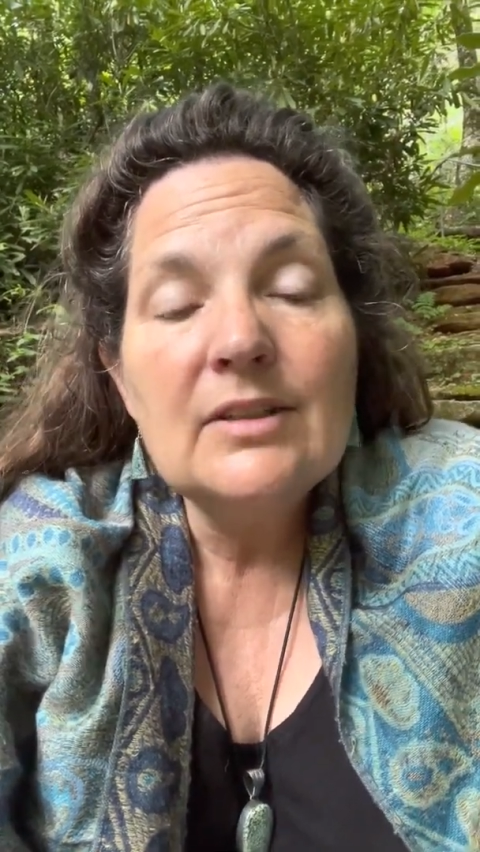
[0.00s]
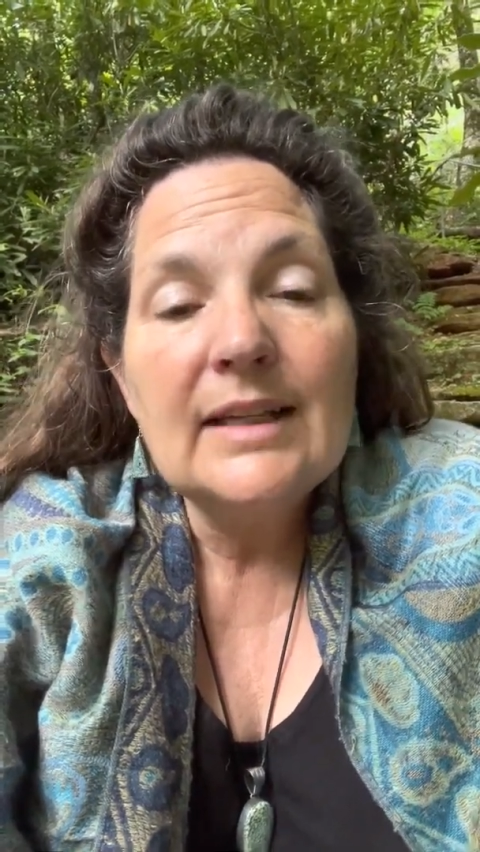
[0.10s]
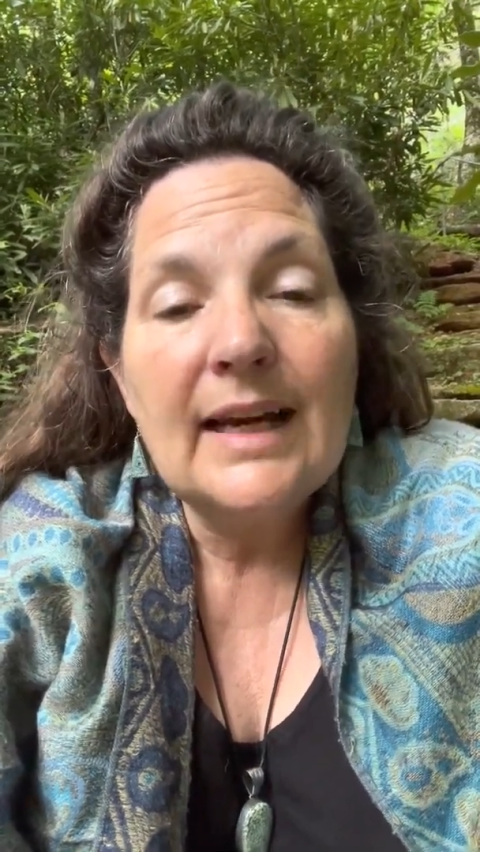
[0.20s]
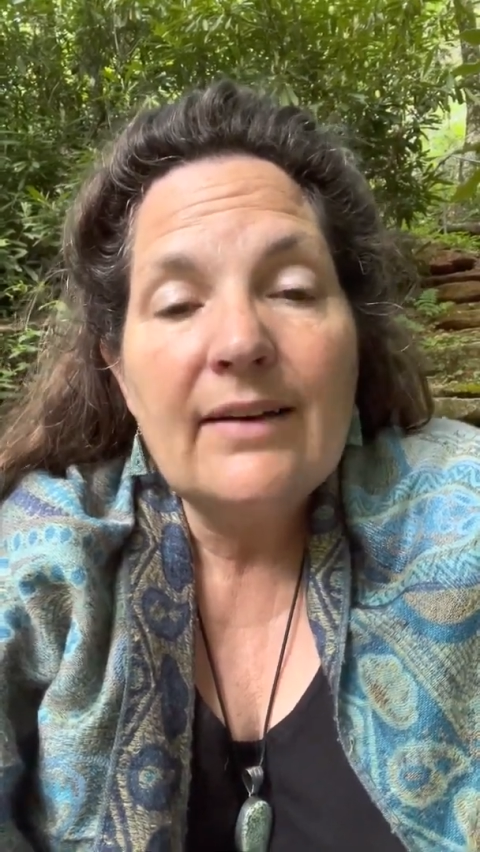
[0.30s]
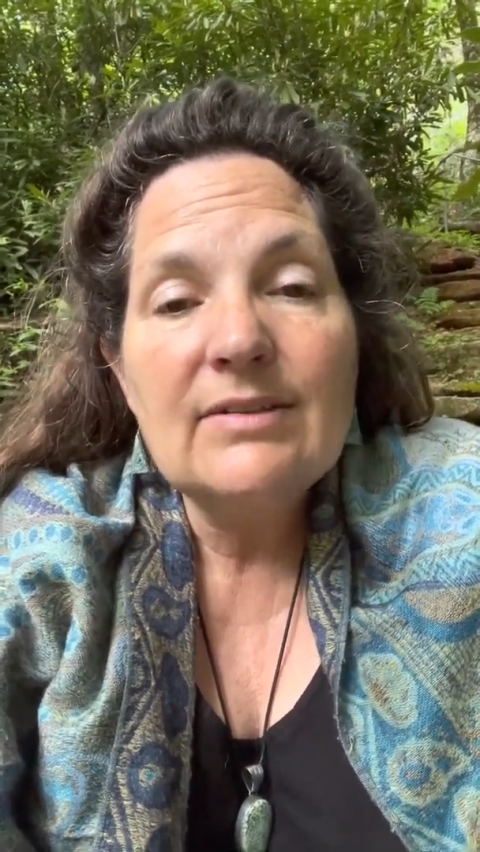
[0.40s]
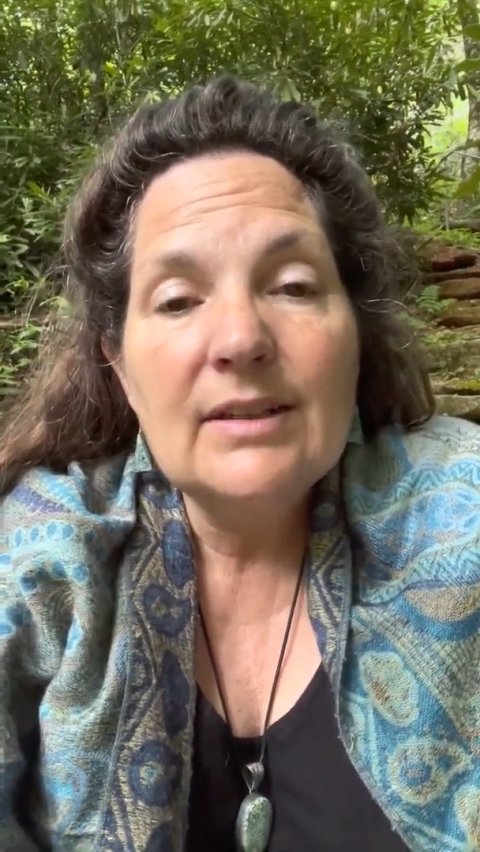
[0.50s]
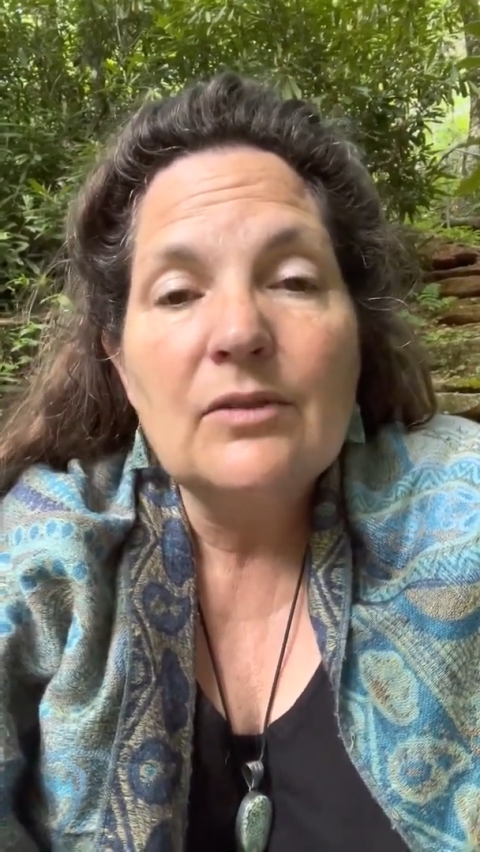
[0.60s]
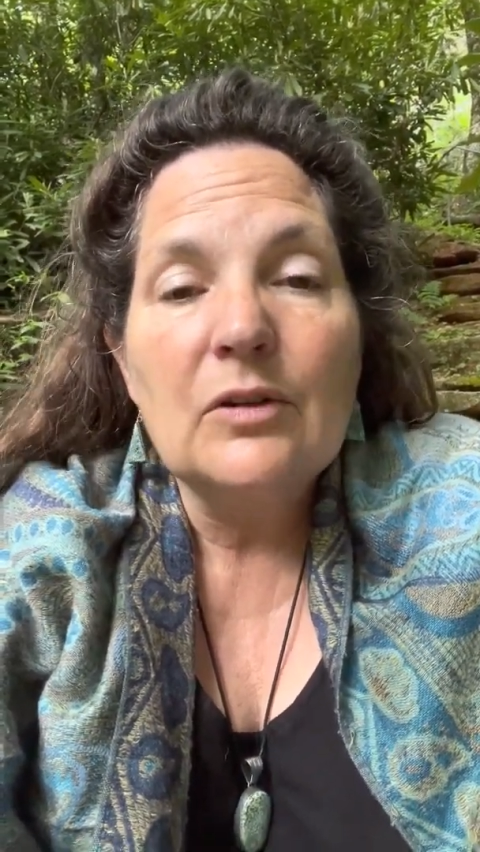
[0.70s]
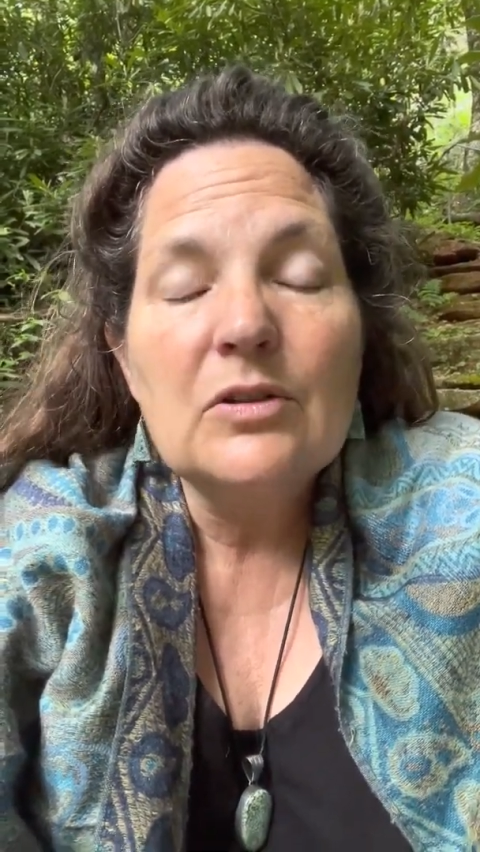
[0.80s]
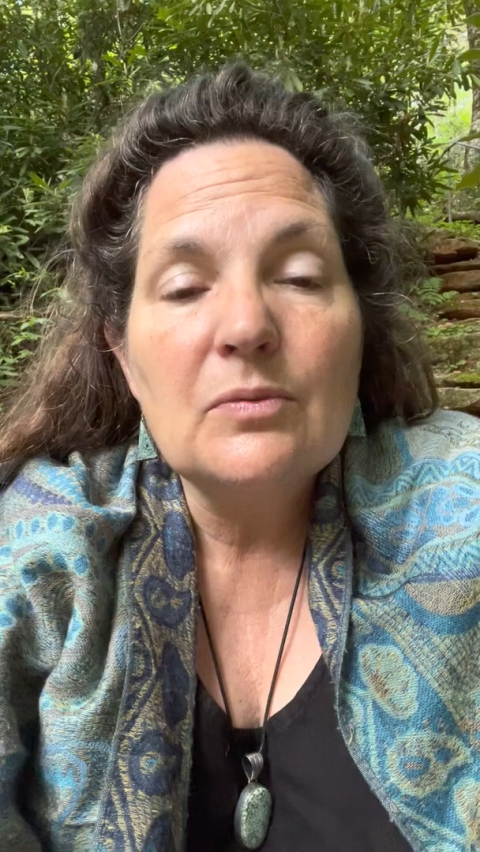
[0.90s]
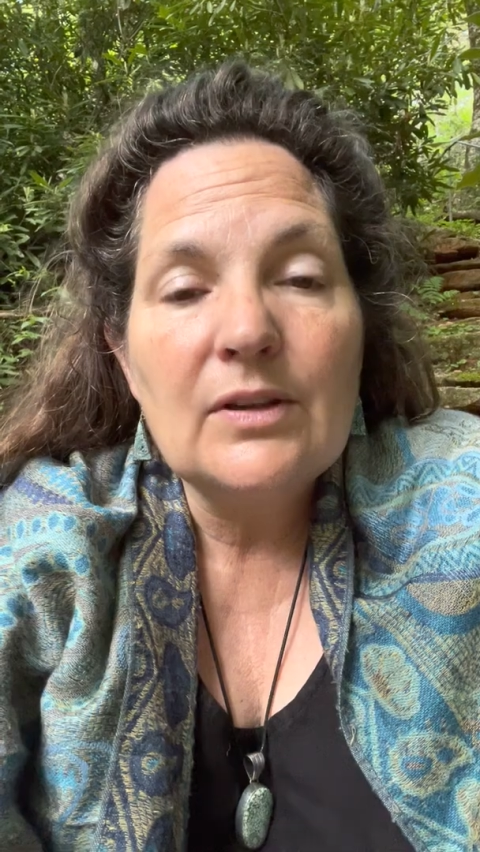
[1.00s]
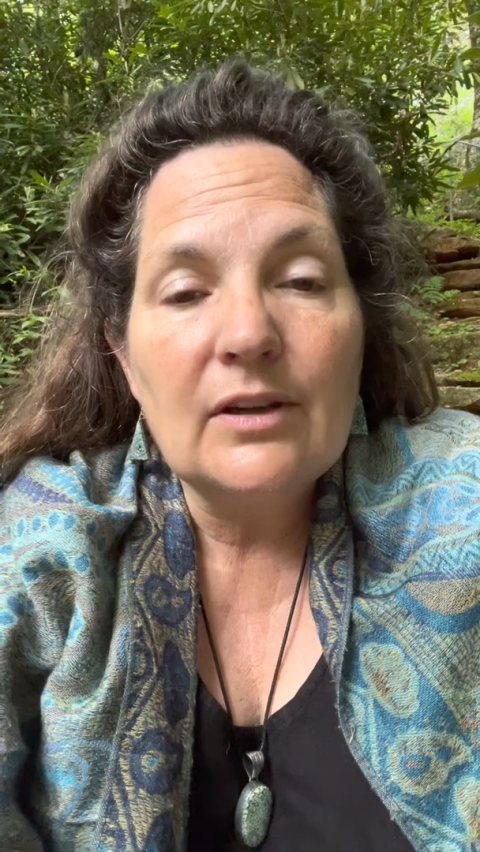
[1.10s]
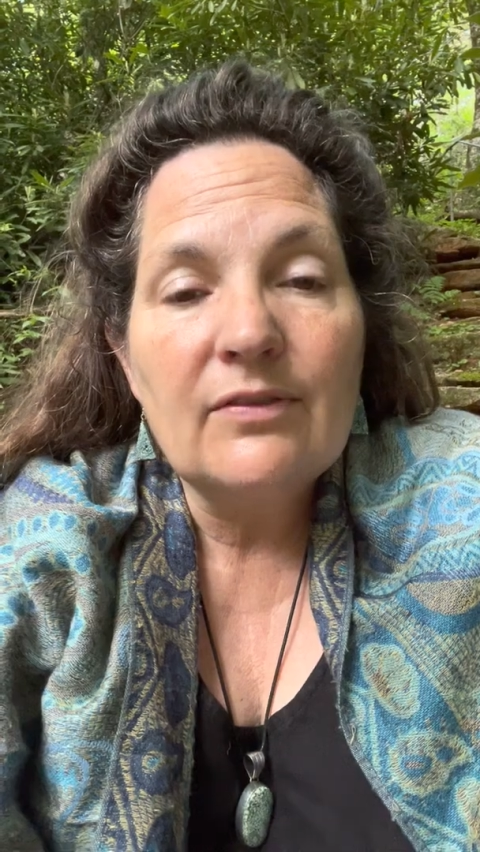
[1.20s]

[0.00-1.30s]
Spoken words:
to have dinners with our